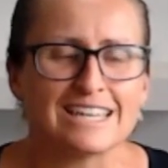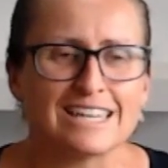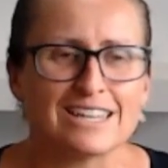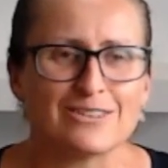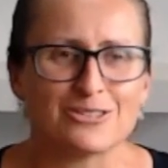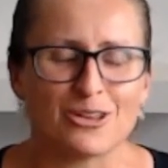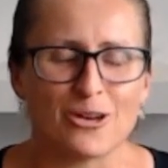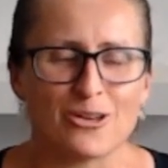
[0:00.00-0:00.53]

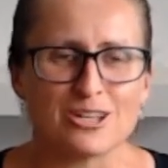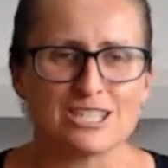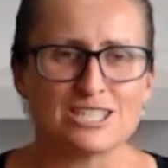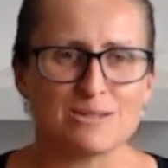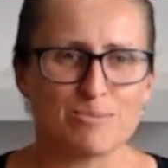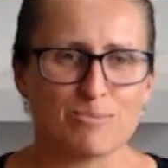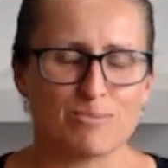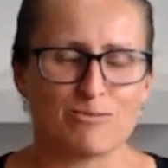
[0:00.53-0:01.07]
you'll notice
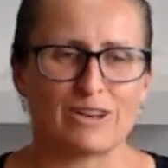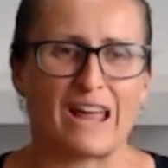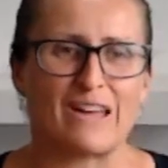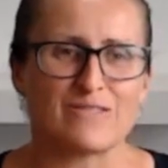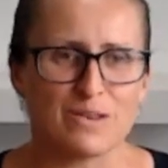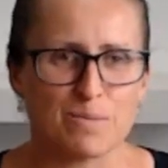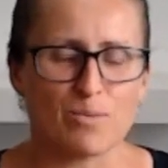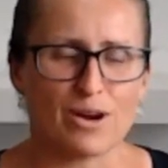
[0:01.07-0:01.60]
your
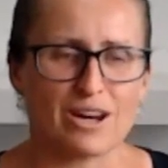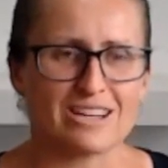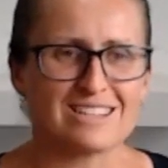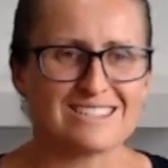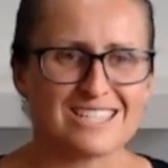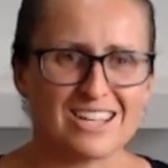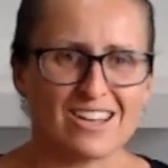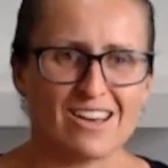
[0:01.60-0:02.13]
fluffy bread
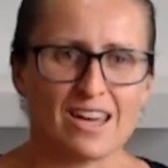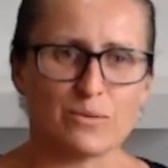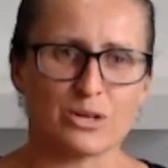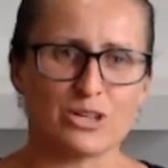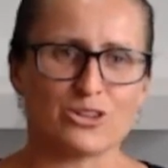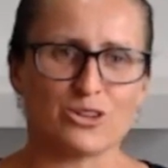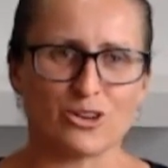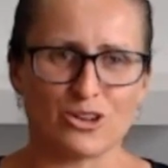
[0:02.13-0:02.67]
inside, when
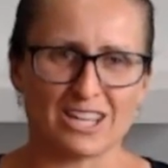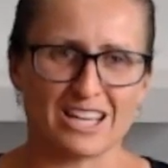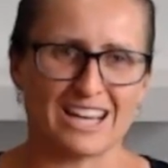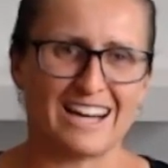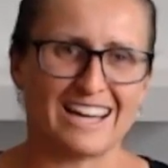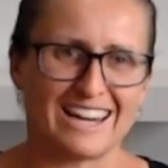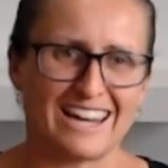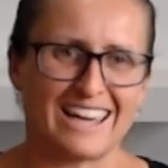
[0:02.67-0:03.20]
you go to
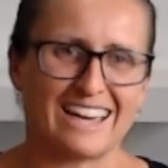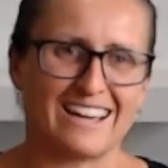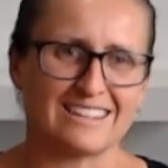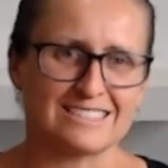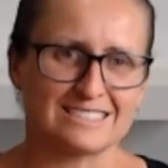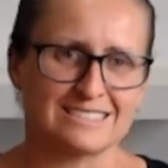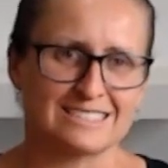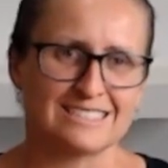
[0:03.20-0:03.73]
cut it out,
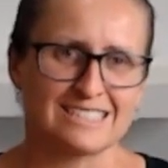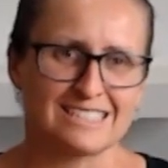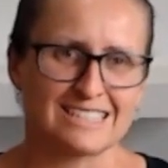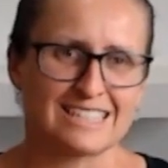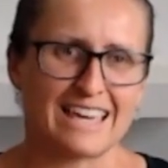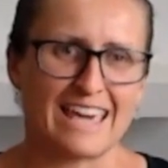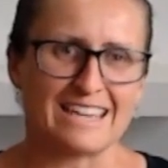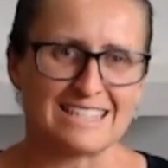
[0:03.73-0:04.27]

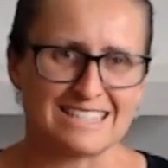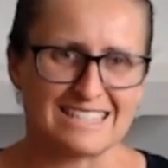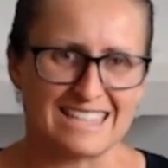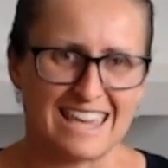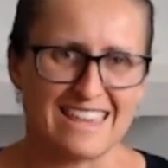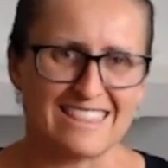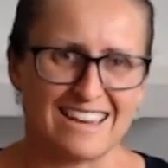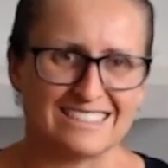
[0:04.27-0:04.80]
cakes
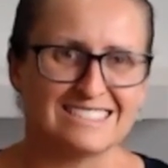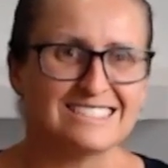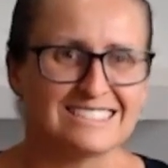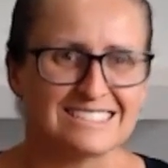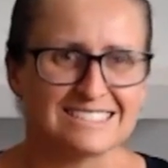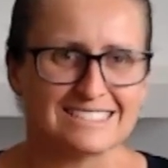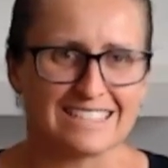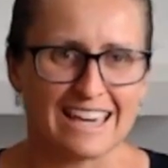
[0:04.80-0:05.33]
together,
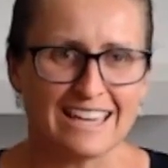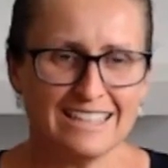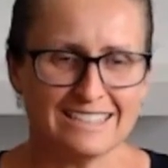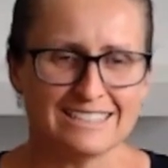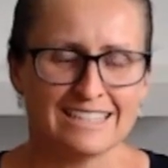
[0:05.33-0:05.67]
yeah?